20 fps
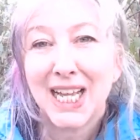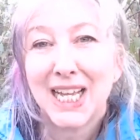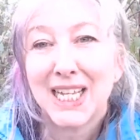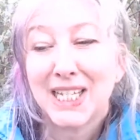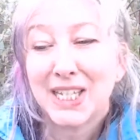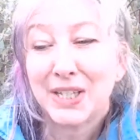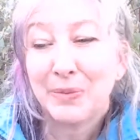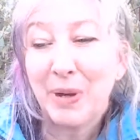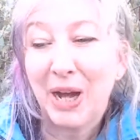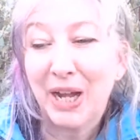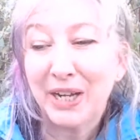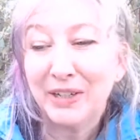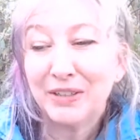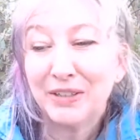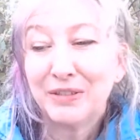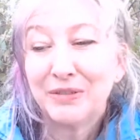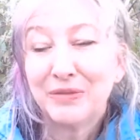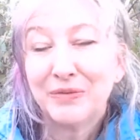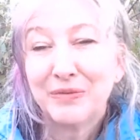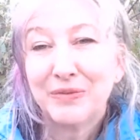A
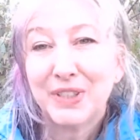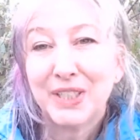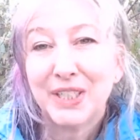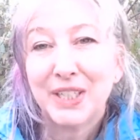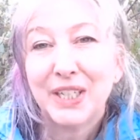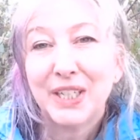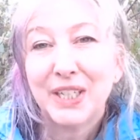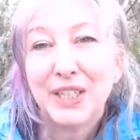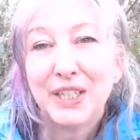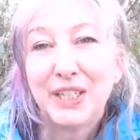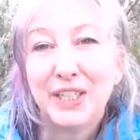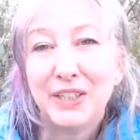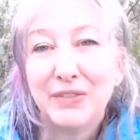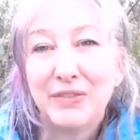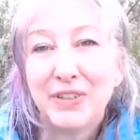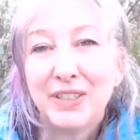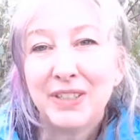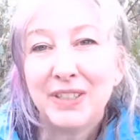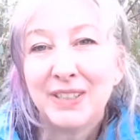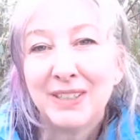smile,
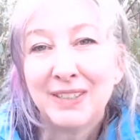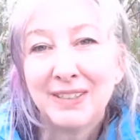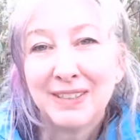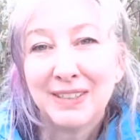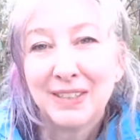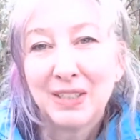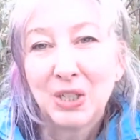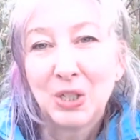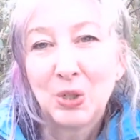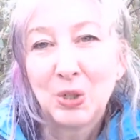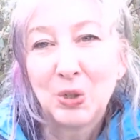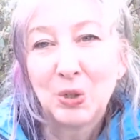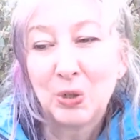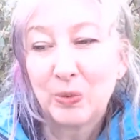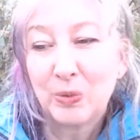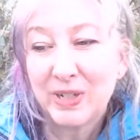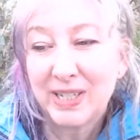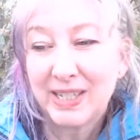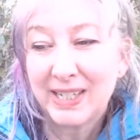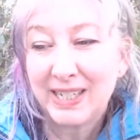given or
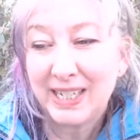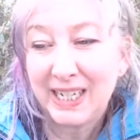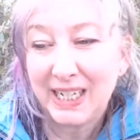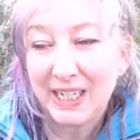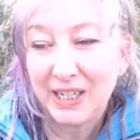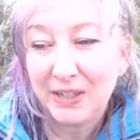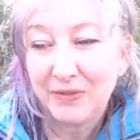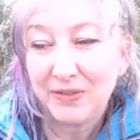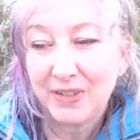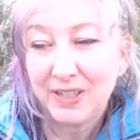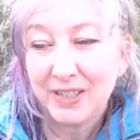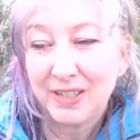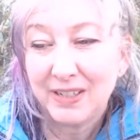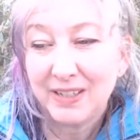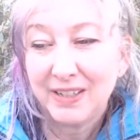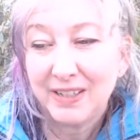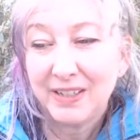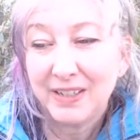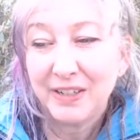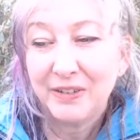received,
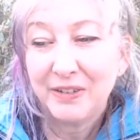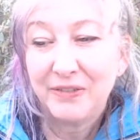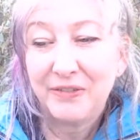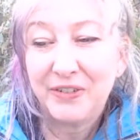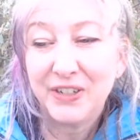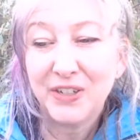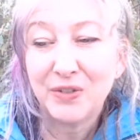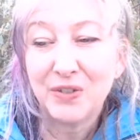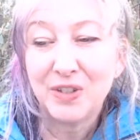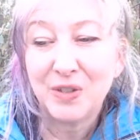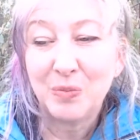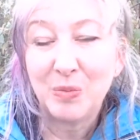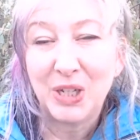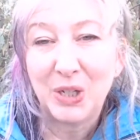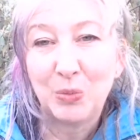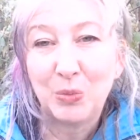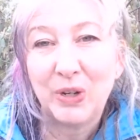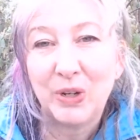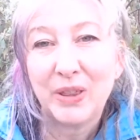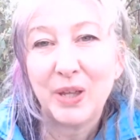fills
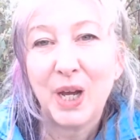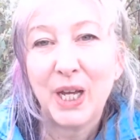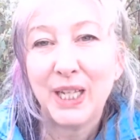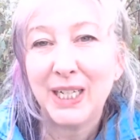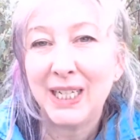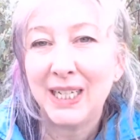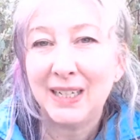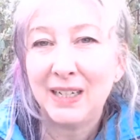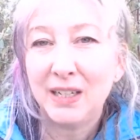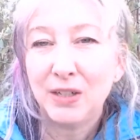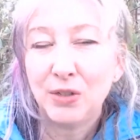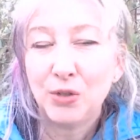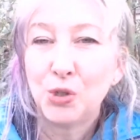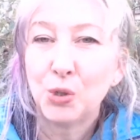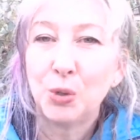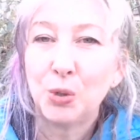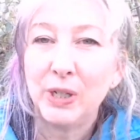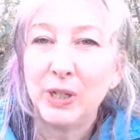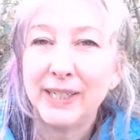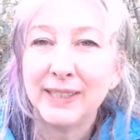me with honeyed
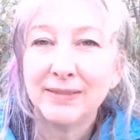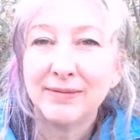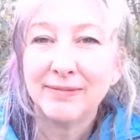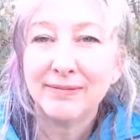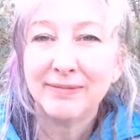joy.